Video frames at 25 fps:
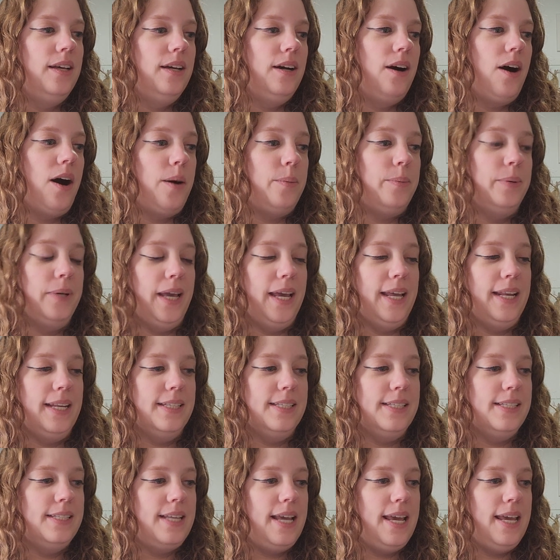obligated
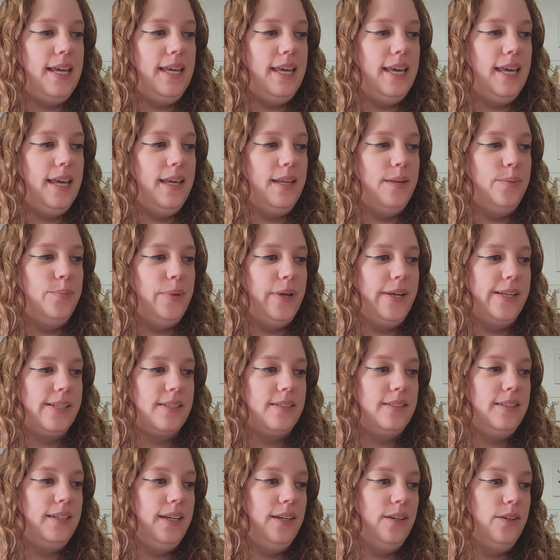to take in
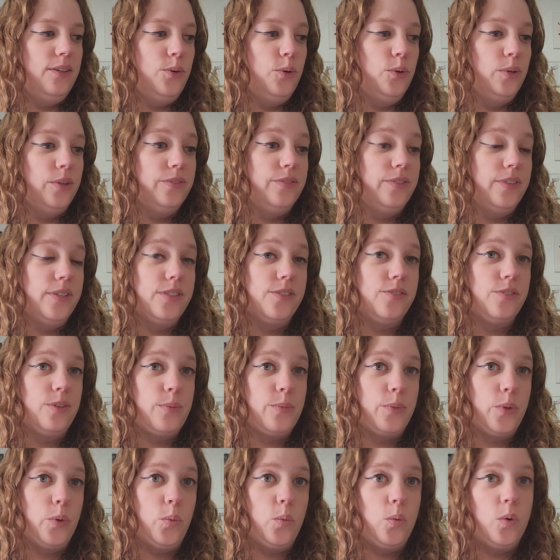basically orphans from
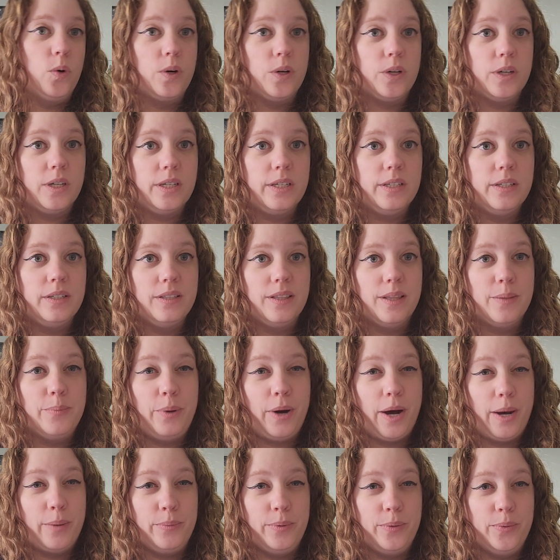the war, the
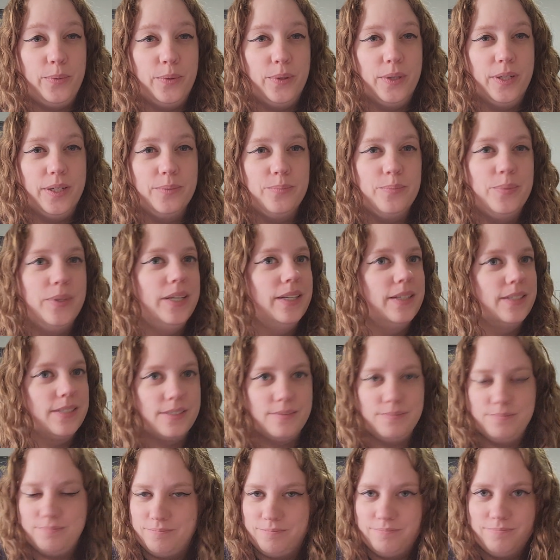Poppy War, because,
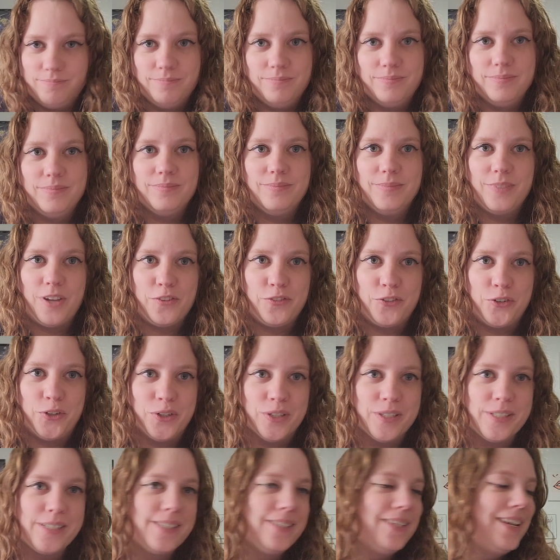of
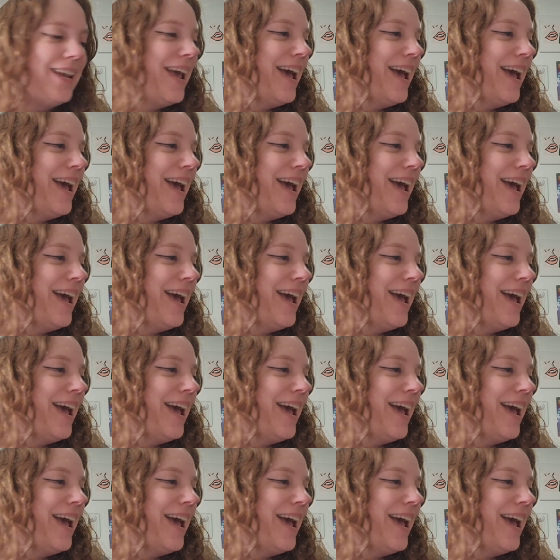course,